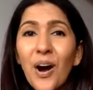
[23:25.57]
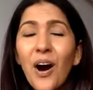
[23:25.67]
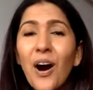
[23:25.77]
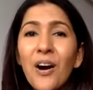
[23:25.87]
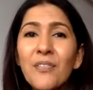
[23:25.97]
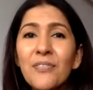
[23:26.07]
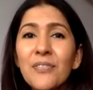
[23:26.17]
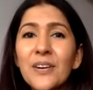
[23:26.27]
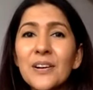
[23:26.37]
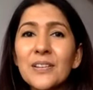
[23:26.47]
of
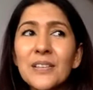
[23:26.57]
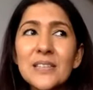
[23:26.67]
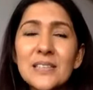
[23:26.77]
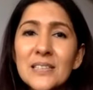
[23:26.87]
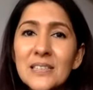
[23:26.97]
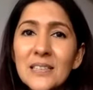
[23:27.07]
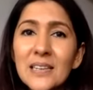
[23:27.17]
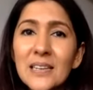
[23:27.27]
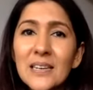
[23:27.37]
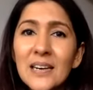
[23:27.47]
this
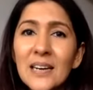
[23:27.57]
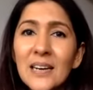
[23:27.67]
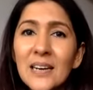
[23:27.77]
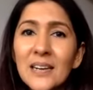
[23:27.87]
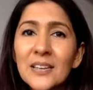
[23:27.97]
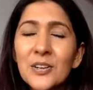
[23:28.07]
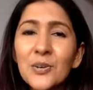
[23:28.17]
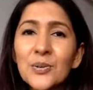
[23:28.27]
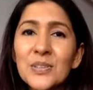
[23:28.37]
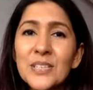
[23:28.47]

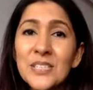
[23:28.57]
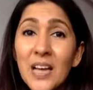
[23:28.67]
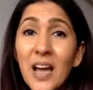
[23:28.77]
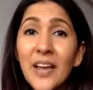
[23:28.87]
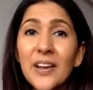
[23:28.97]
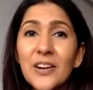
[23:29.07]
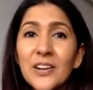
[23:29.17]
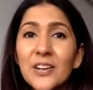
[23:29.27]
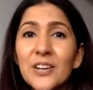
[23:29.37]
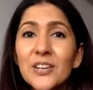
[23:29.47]

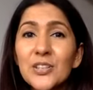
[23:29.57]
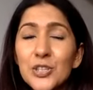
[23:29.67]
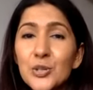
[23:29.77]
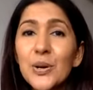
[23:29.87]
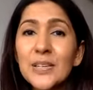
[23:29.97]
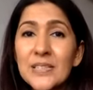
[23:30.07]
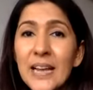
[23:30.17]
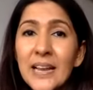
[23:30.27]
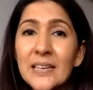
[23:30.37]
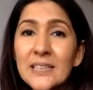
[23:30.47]
desire to
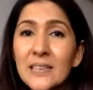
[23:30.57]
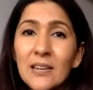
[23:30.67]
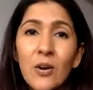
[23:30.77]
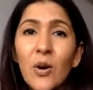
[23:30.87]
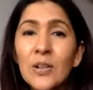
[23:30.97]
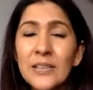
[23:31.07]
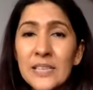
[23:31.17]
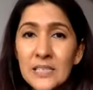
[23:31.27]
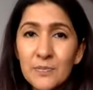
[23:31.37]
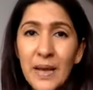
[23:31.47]
attend all
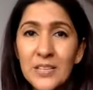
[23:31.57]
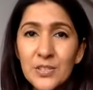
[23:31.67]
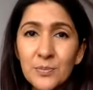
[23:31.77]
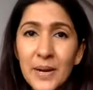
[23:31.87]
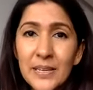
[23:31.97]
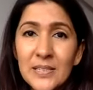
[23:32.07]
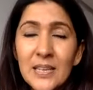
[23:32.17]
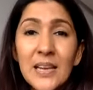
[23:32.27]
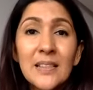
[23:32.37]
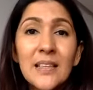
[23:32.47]
these masterminds
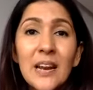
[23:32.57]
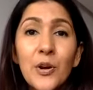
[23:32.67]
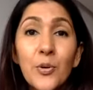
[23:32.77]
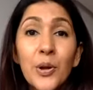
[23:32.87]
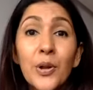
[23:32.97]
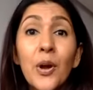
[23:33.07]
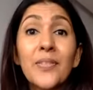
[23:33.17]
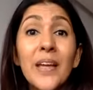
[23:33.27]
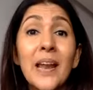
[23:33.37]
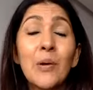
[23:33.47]
that are going
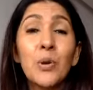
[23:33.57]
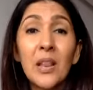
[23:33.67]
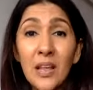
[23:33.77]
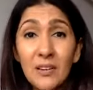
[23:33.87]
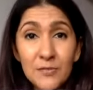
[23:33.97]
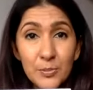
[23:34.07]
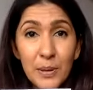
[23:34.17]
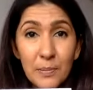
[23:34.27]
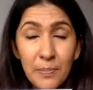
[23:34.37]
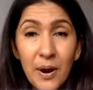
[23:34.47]
on that I would love to
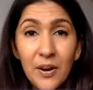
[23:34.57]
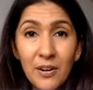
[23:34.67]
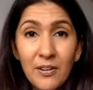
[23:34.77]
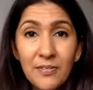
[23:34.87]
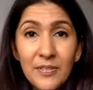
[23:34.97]
be a part of,